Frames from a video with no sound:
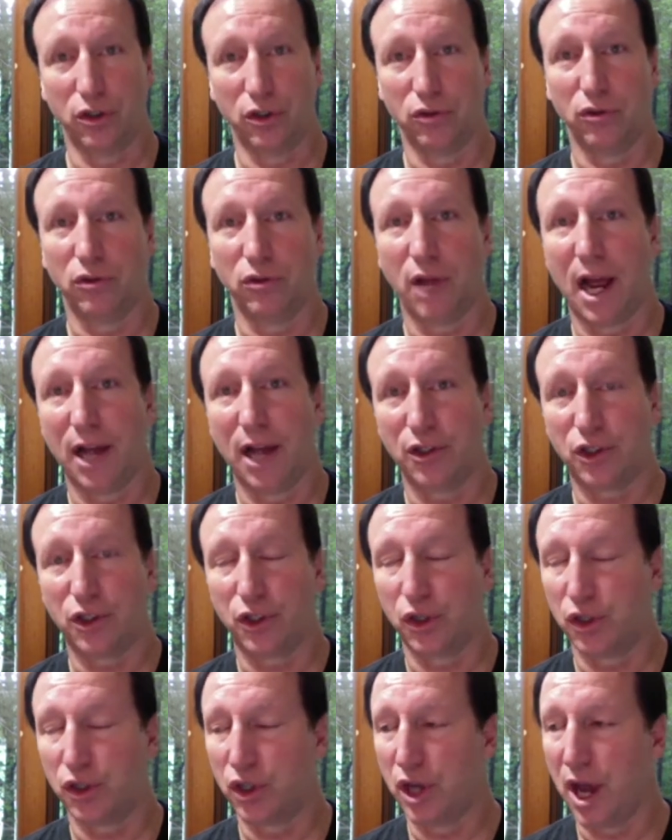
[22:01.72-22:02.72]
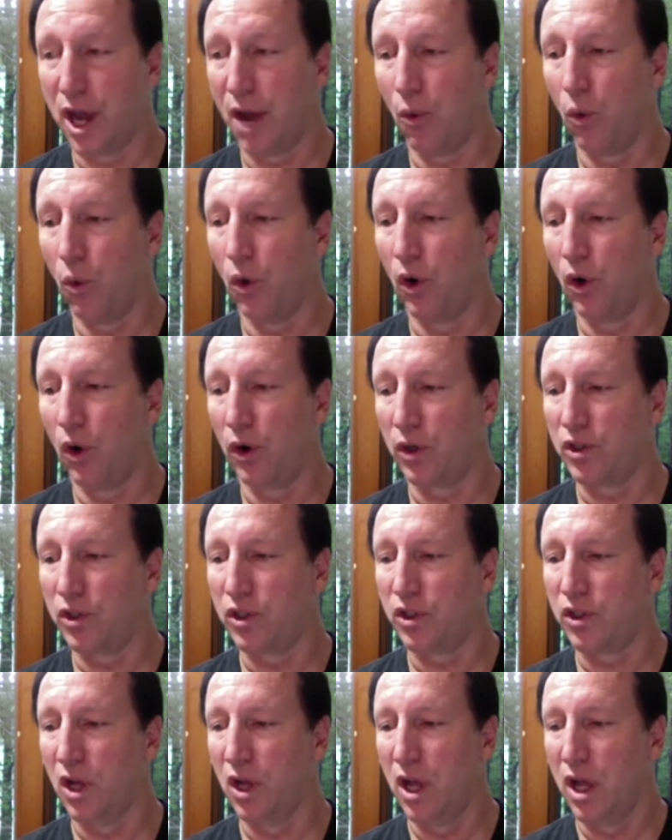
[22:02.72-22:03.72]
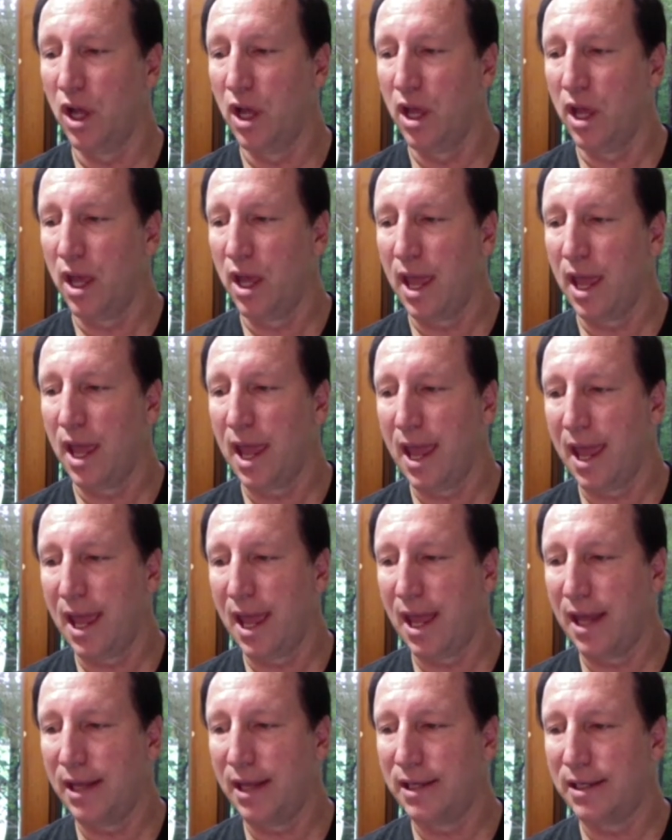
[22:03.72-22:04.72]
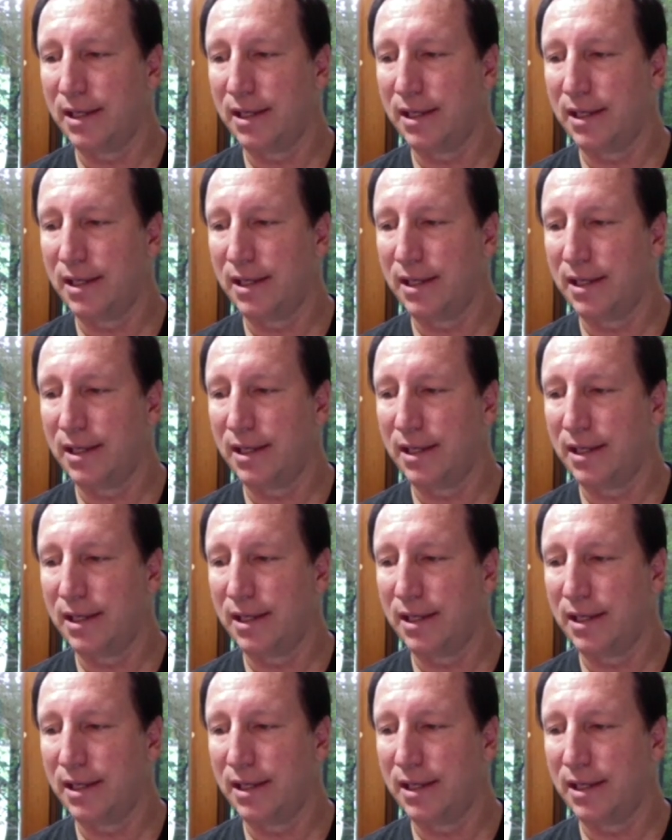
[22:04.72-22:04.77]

house church networks. And